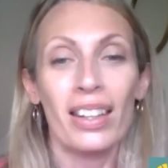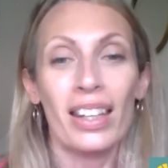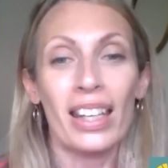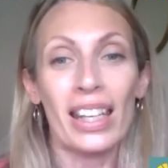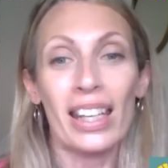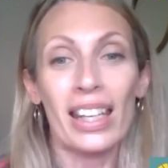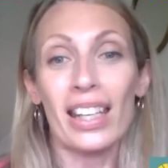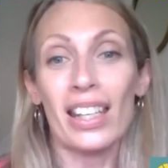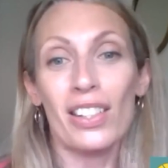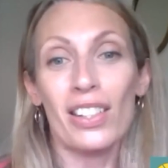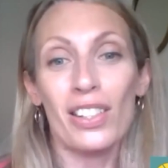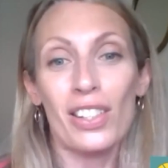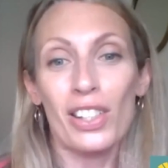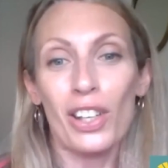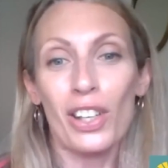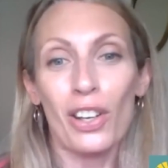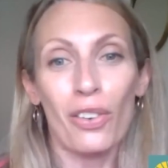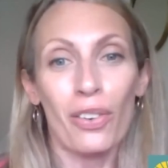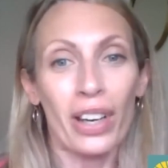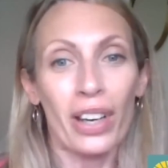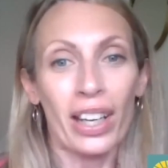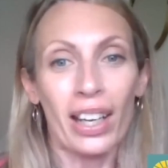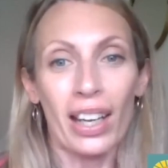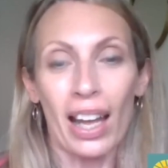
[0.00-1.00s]
the
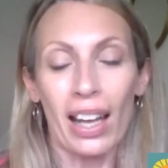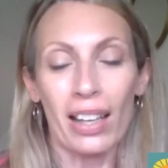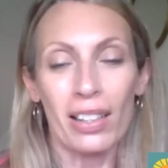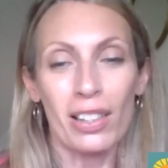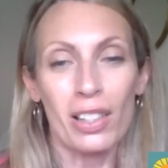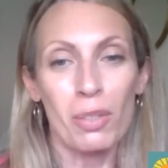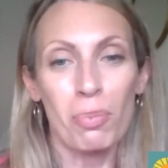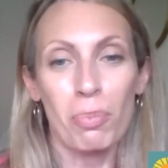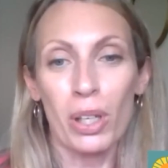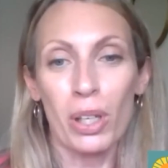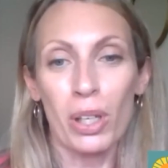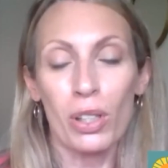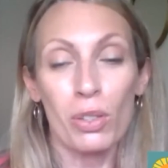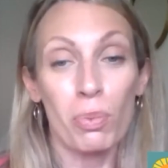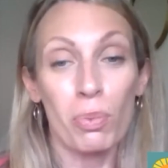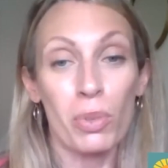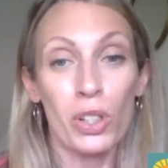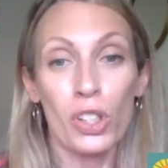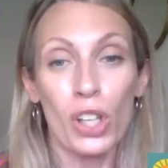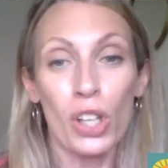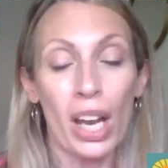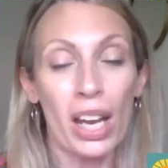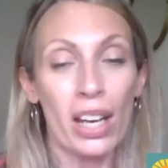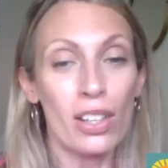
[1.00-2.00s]
easier it gets, because
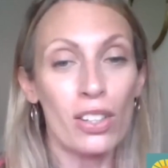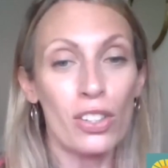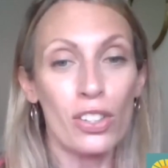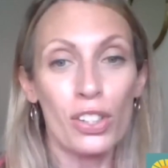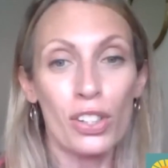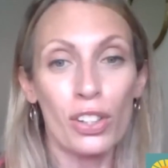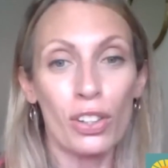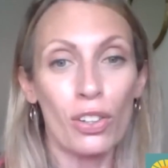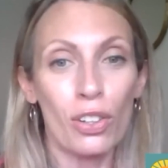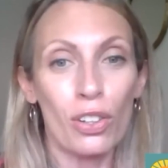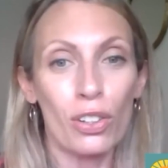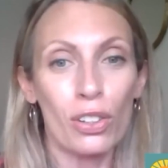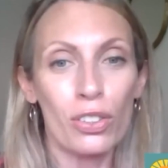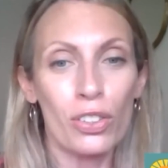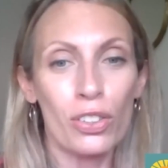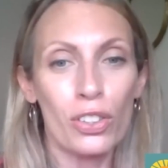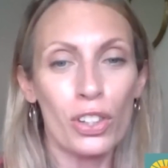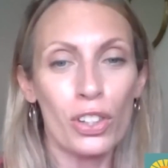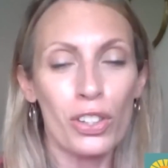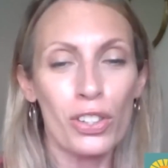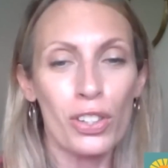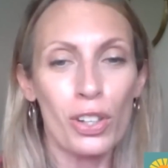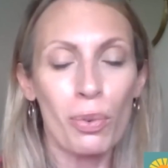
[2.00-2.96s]
we change the culture.